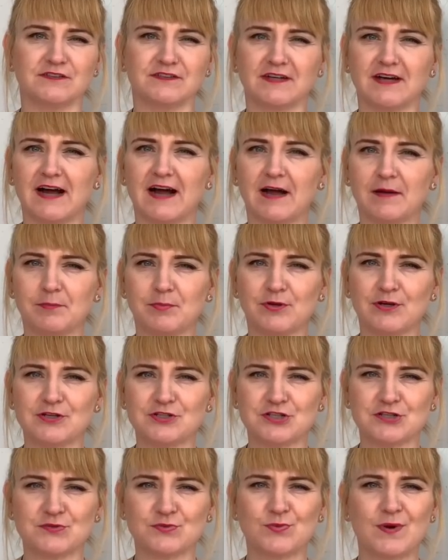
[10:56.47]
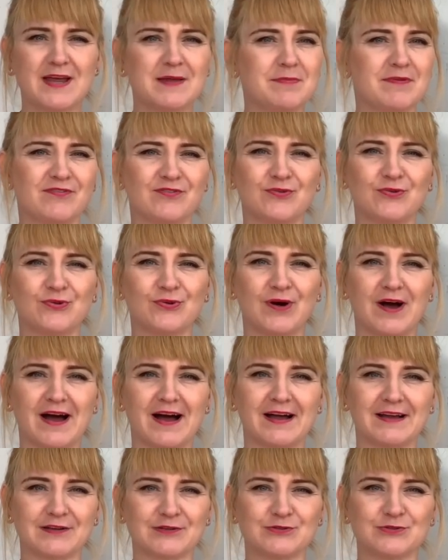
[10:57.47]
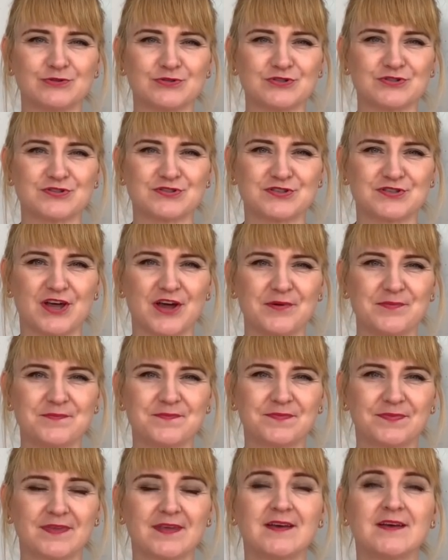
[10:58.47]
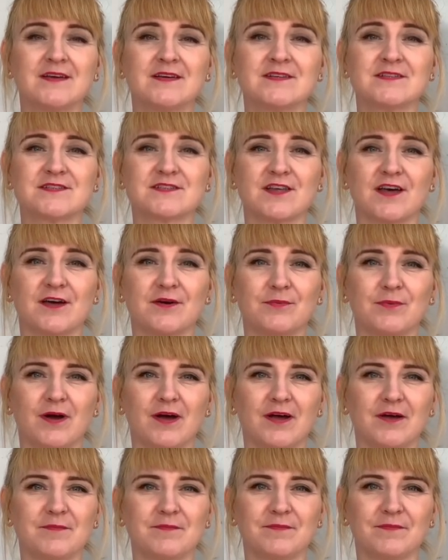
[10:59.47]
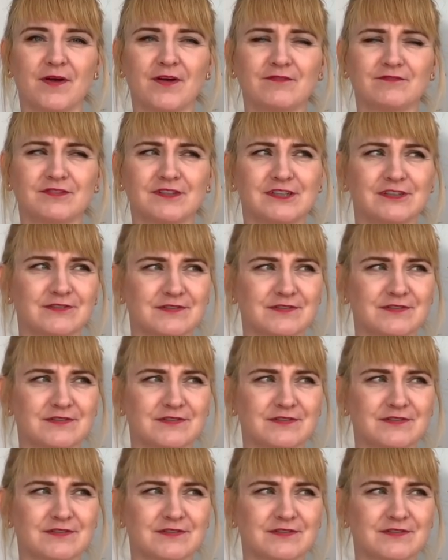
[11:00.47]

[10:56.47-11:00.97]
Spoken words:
that I purchased way before I could sew. So hopefully you'll